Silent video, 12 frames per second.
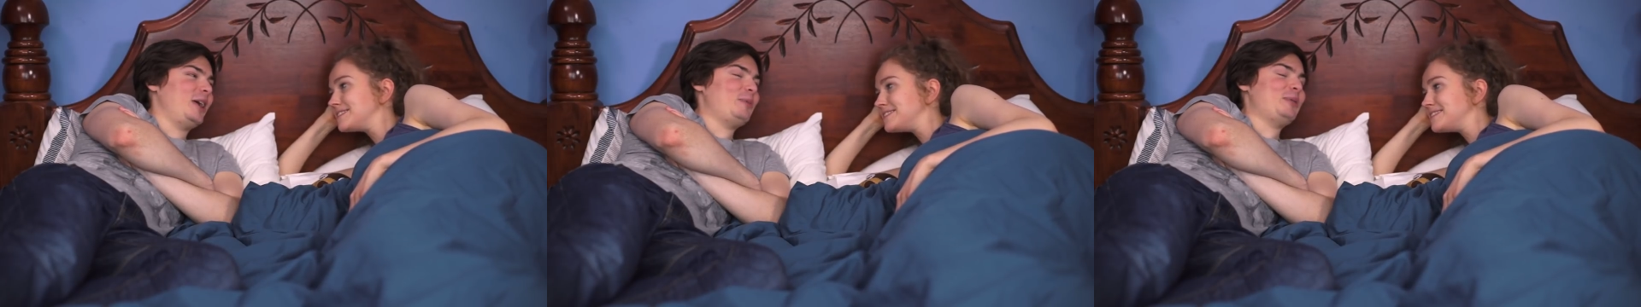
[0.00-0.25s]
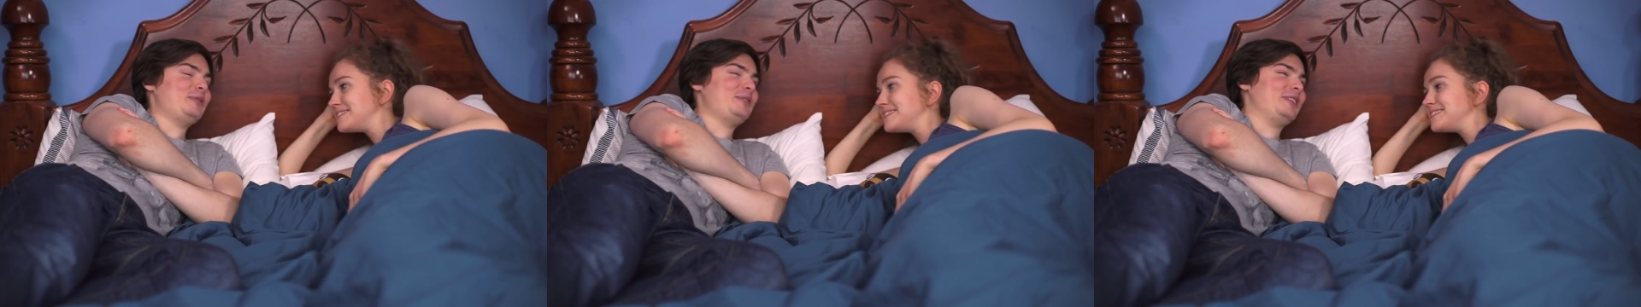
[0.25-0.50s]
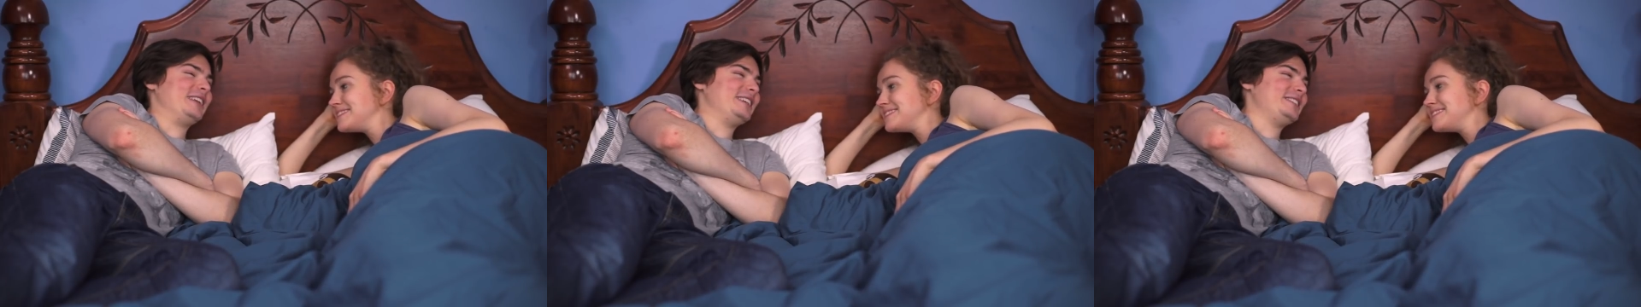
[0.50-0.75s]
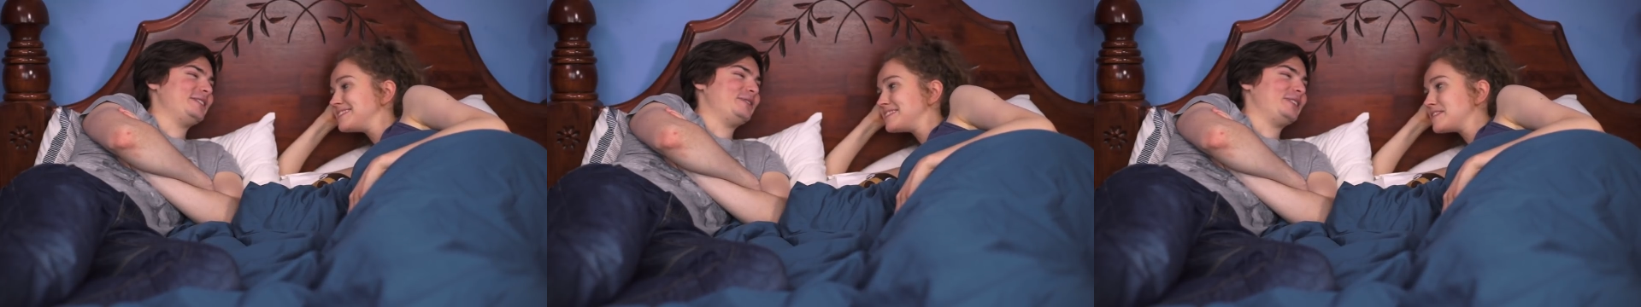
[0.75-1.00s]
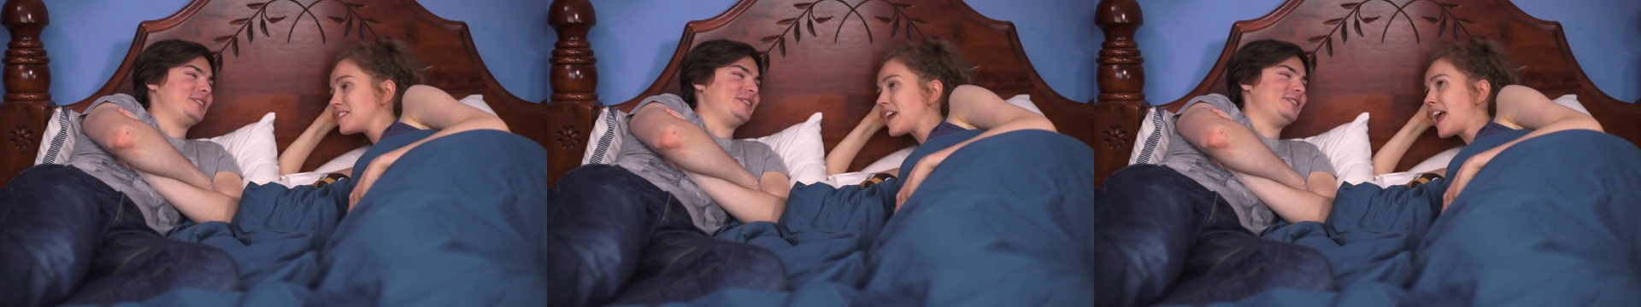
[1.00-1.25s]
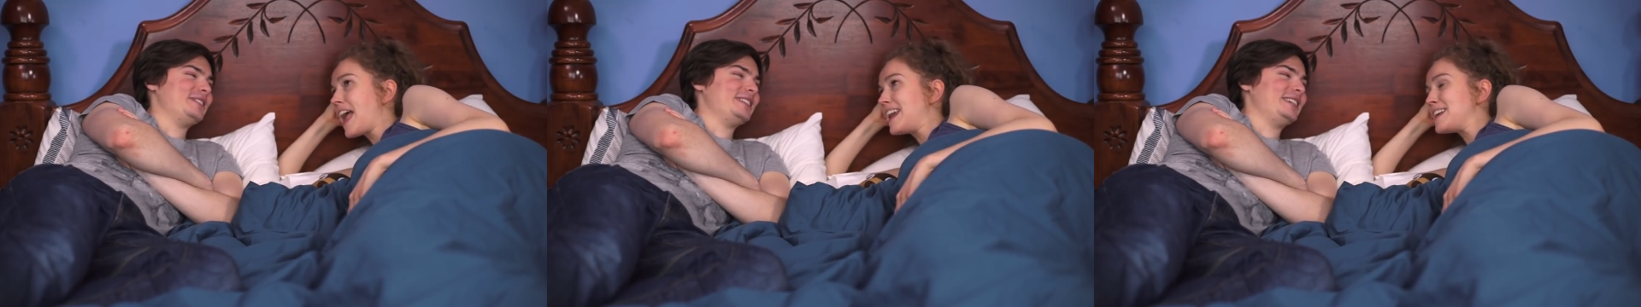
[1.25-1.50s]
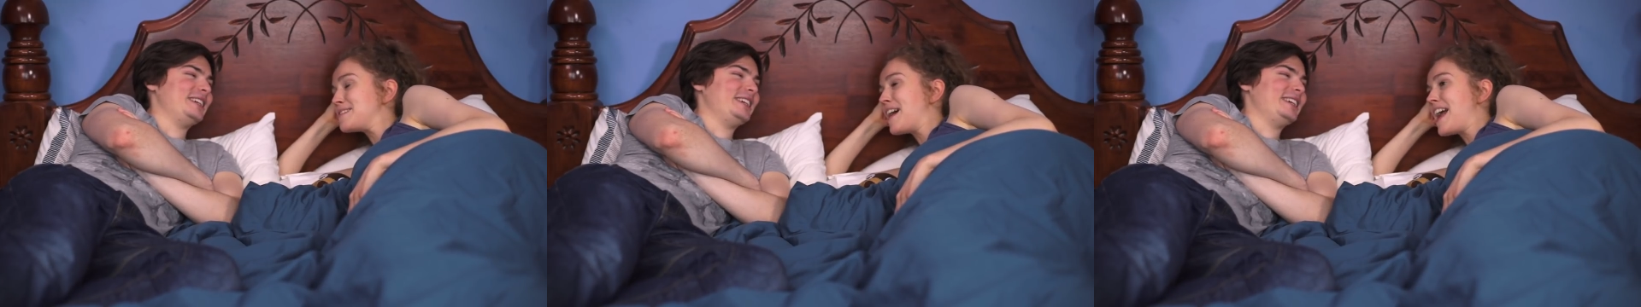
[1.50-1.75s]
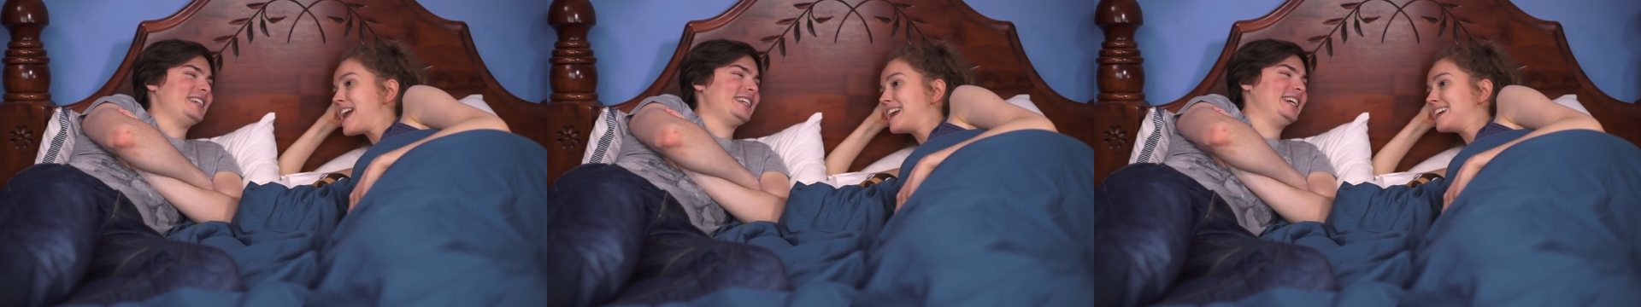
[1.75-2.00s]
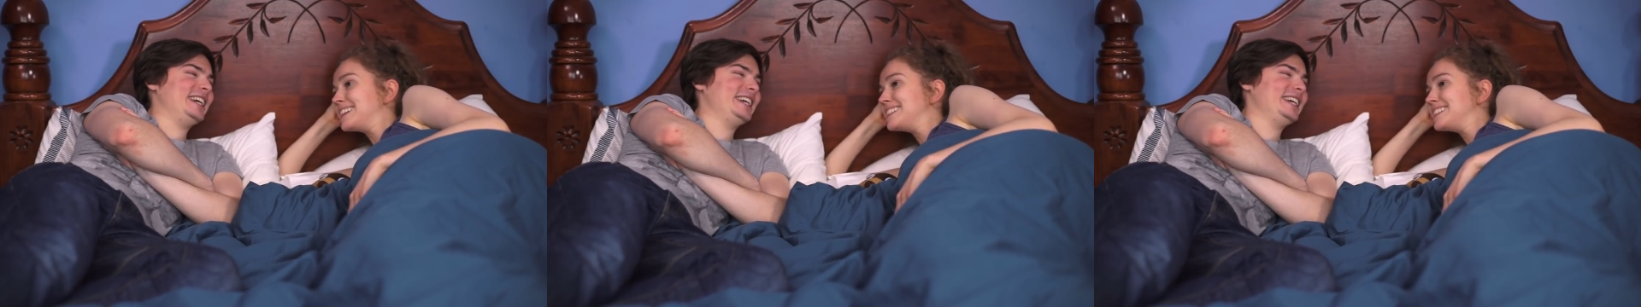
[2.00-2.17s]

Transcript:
Speaker 1: I'm not finding it difficult. Anyway.